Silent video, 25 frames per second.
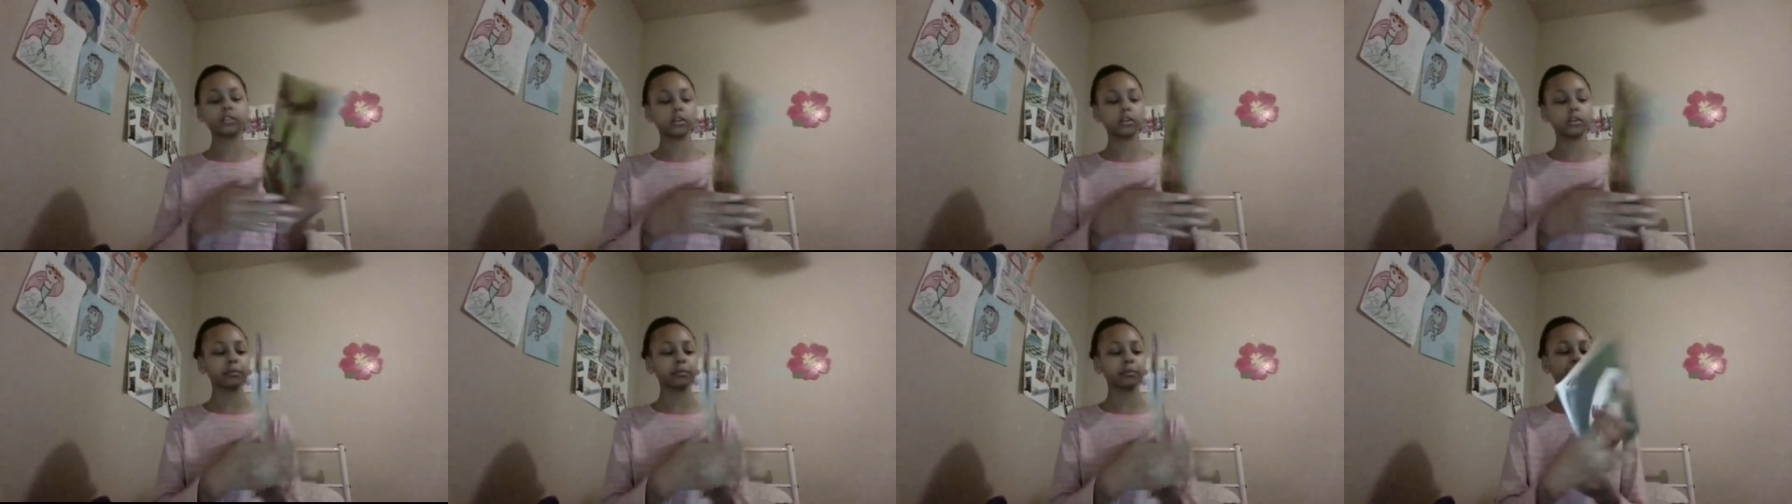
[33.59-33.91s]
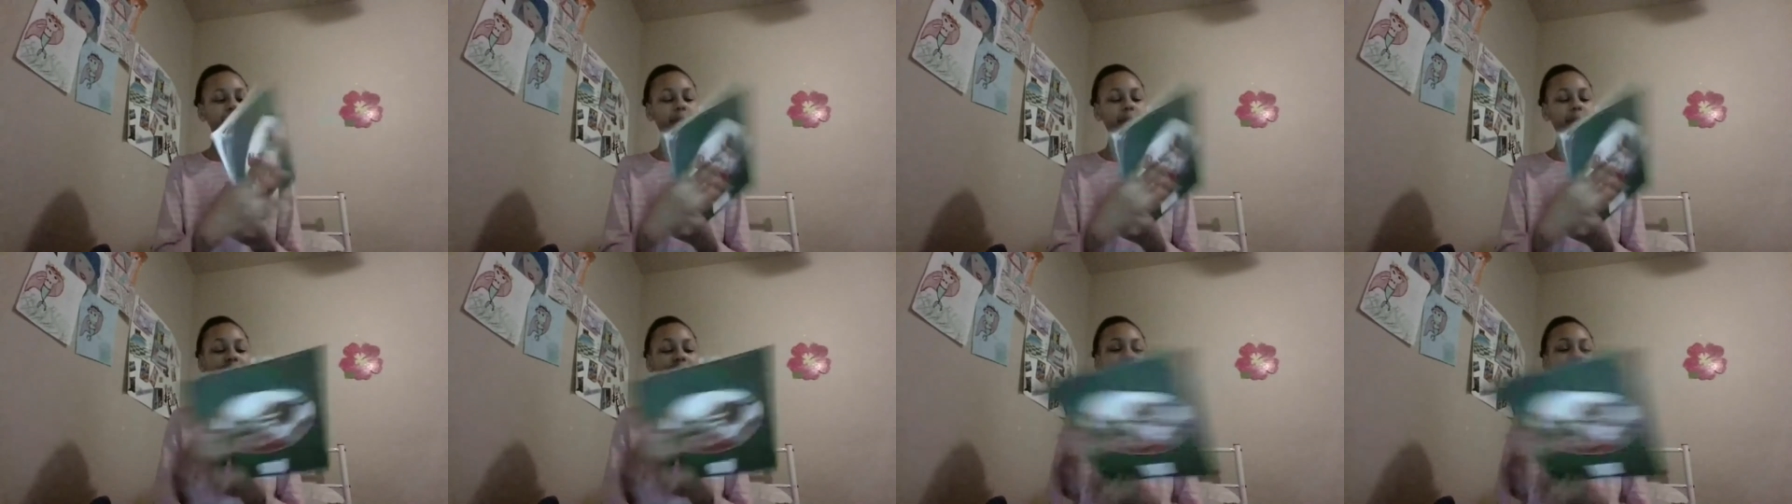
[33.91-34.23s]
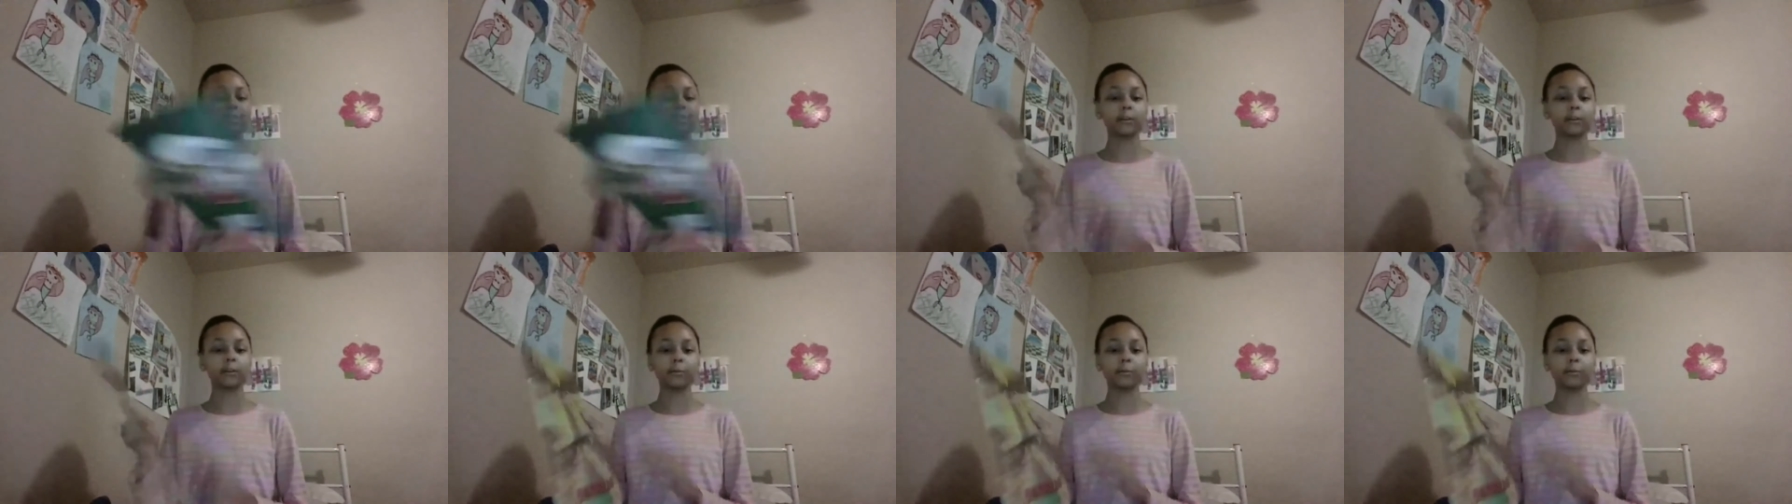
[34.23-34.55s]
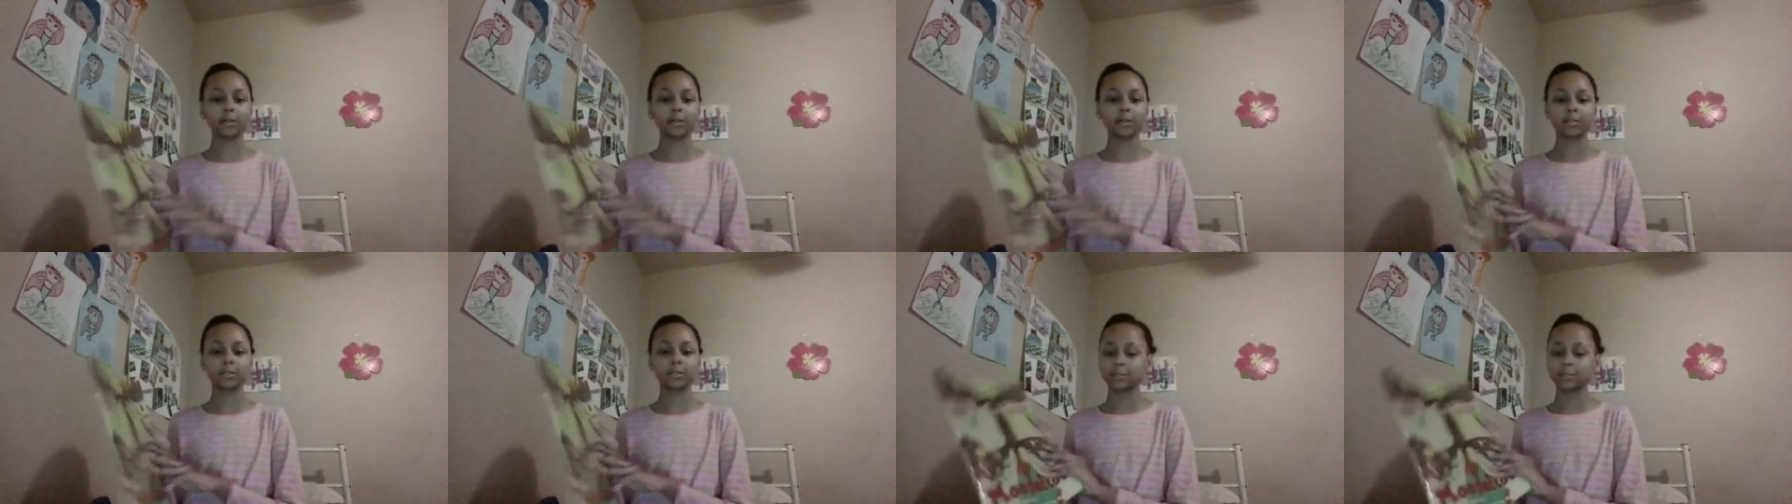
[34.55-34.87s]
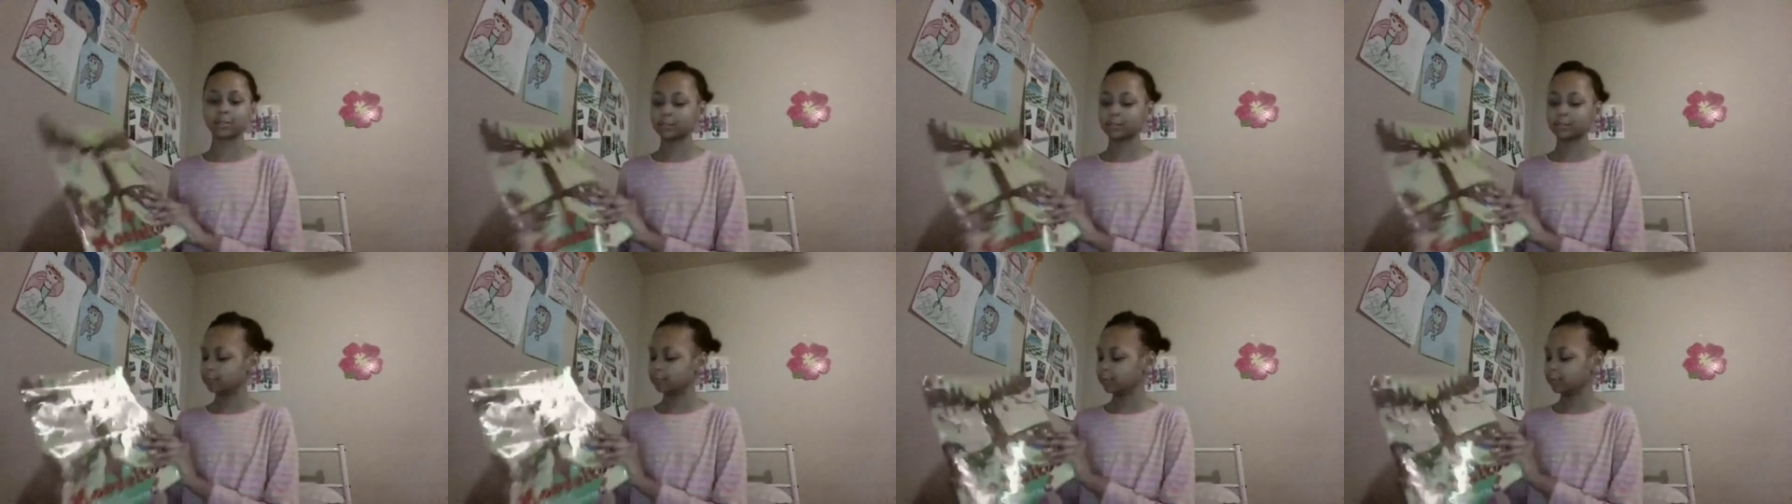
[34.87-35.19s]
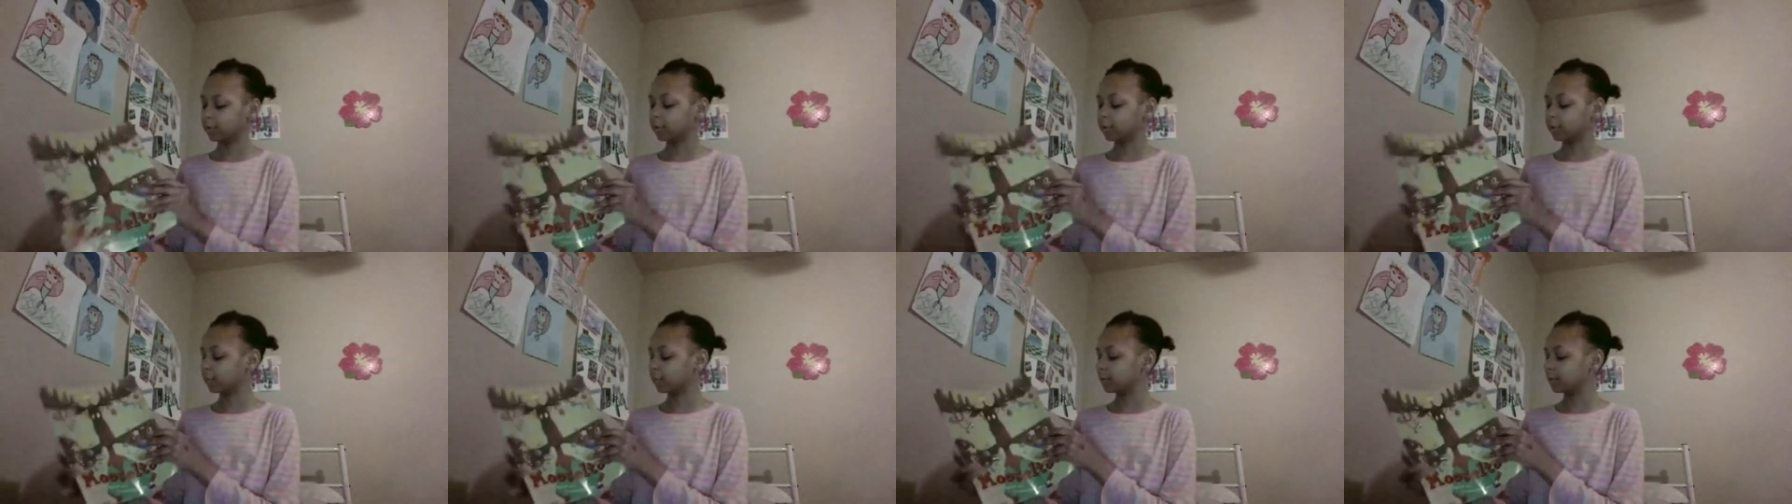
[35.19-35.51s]
So let's start
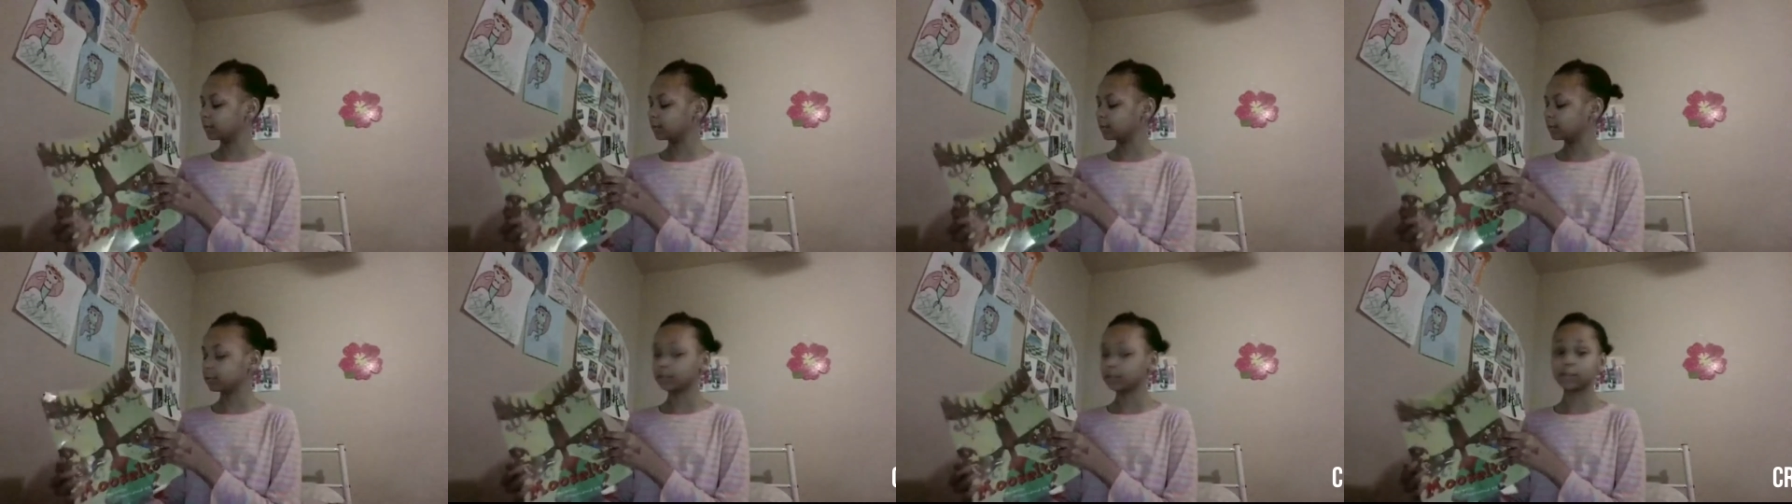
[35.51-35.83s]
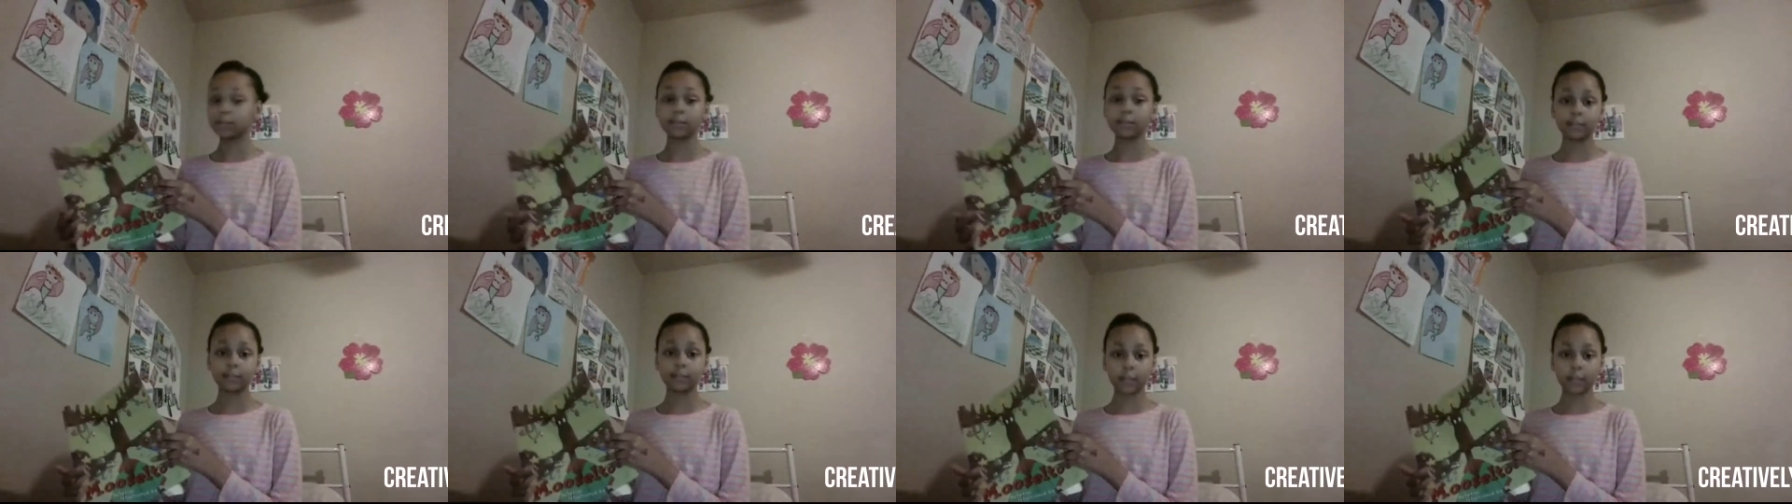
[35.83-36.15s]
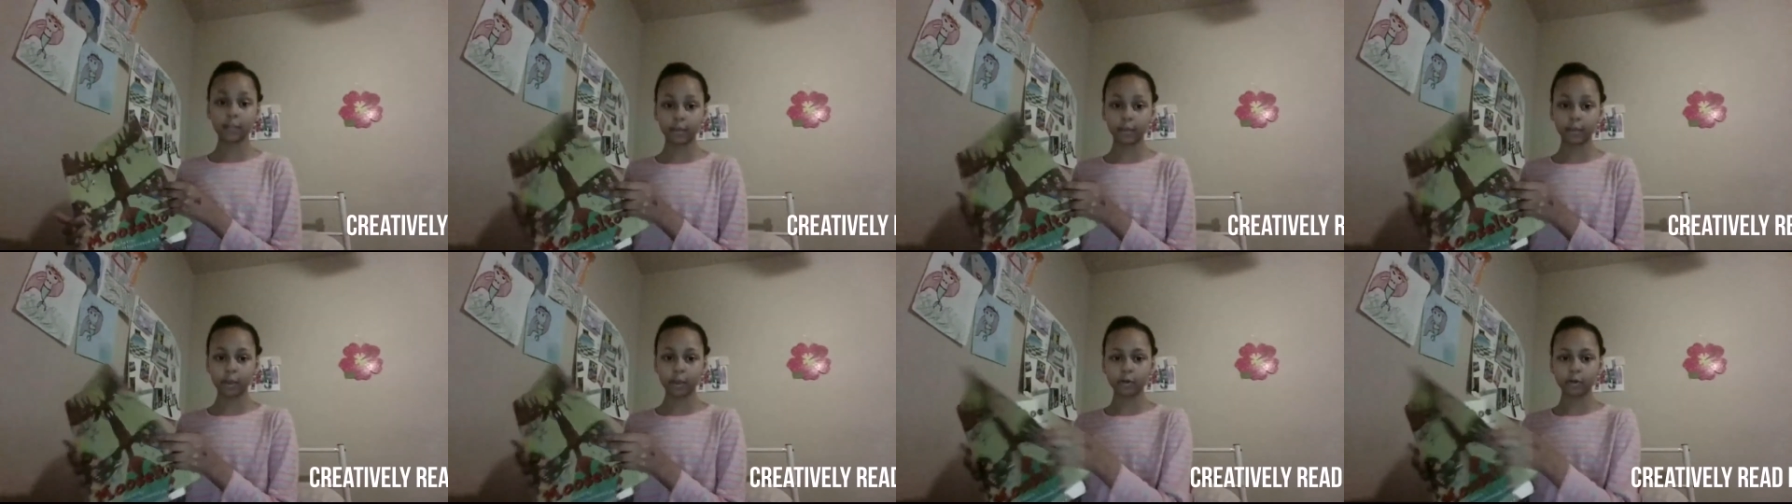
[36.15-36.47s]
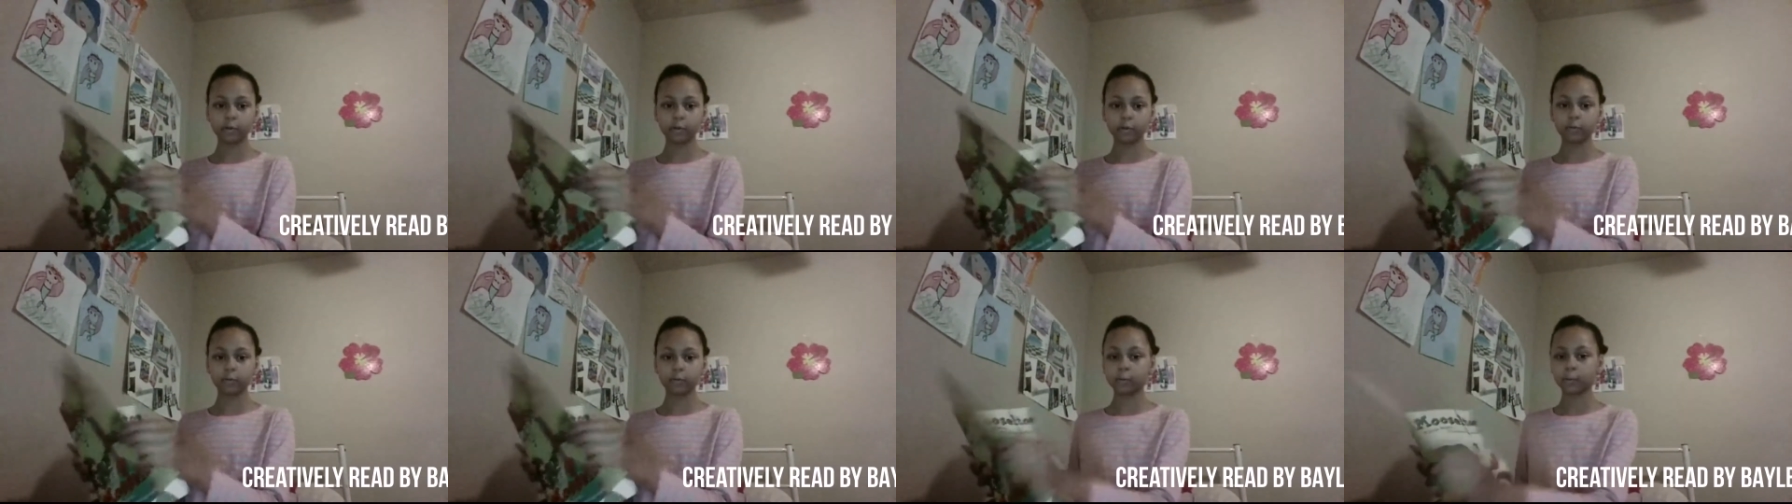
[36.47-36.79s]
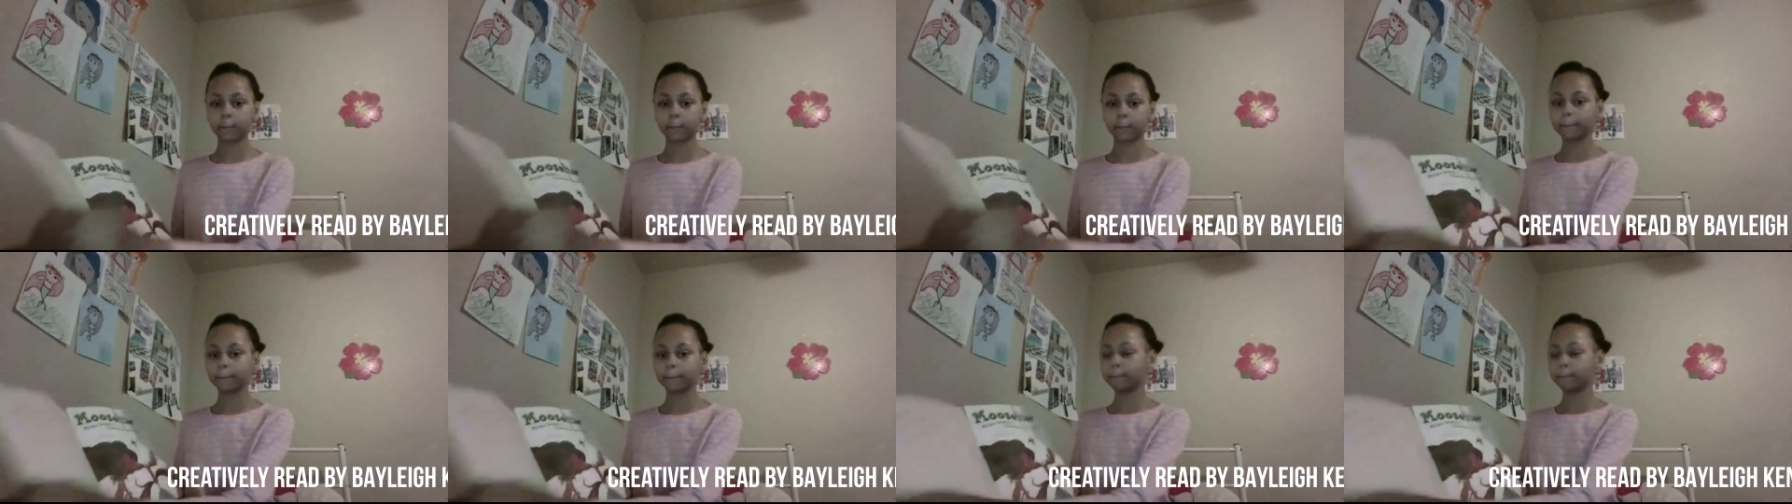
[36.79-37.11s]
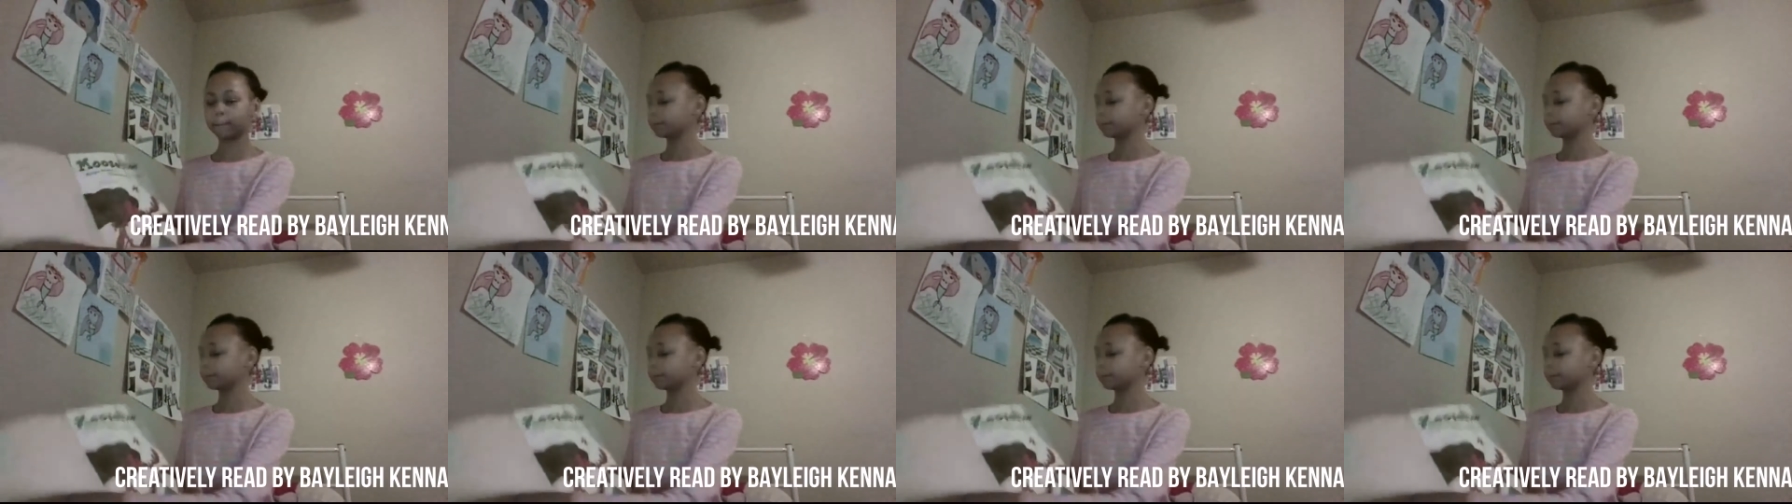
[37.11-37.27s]
reading this, see how it goes.